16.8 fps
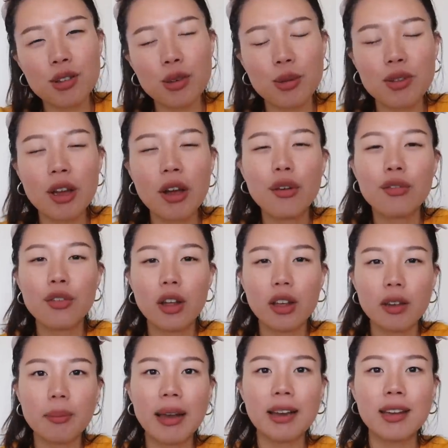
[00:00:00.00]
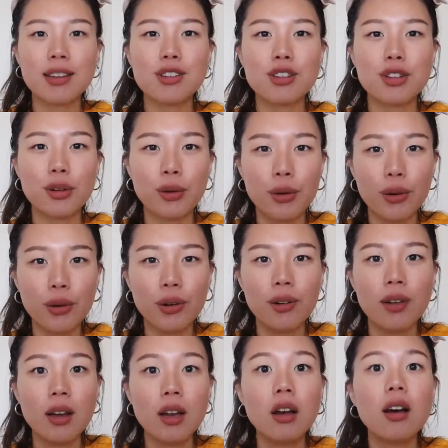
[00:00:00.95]
So I was kind of falling back into the
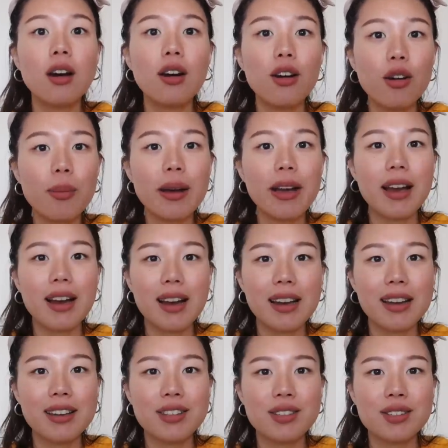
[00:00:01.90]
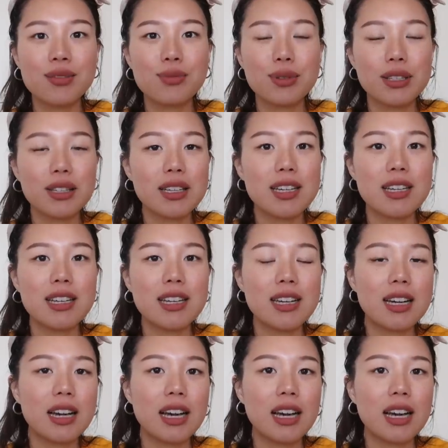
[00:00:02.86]
whole, oh, my eyes really,